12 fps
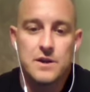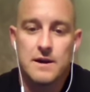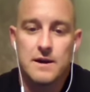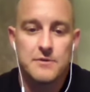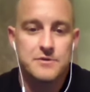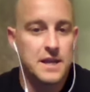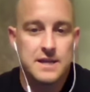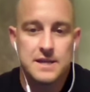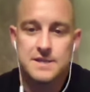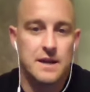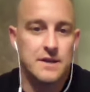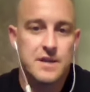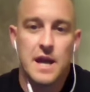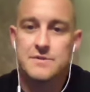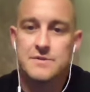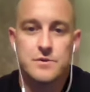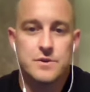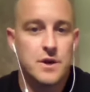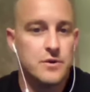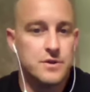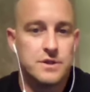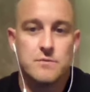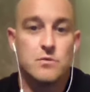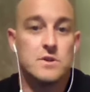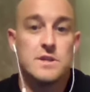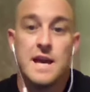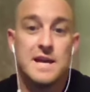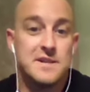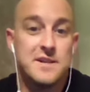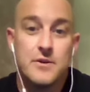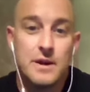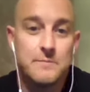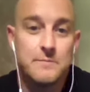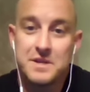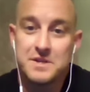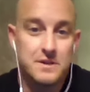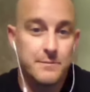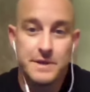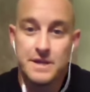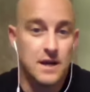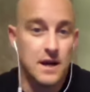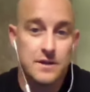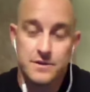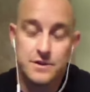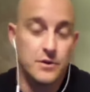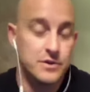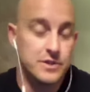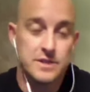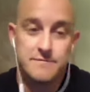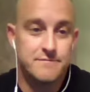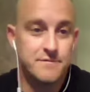I was, like I said, I was a high school coach, really had no ambition to be a college coach.